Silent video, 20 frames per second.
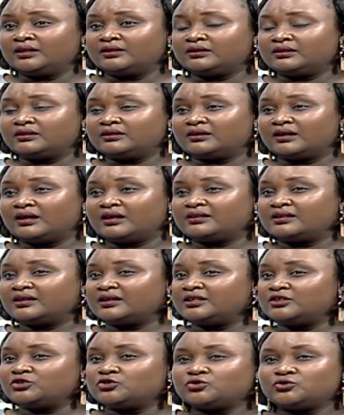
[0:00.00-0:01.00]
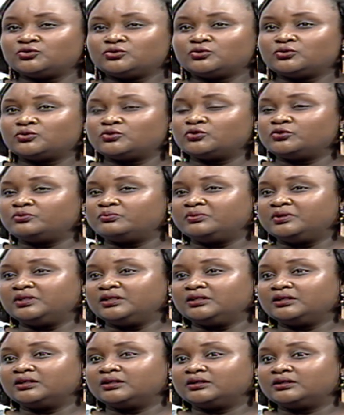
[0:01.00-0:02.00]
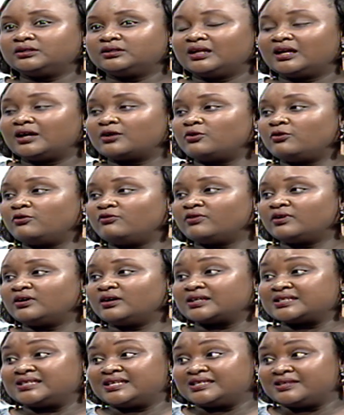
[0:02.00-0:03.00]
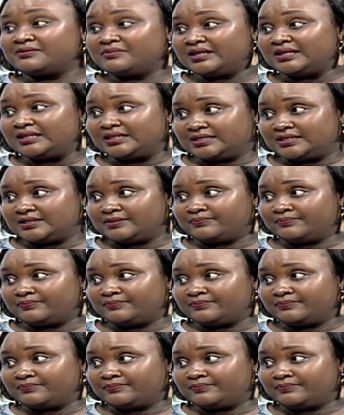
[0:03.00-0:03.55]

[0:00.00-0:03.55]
The other issue could be uh, lack of accessibility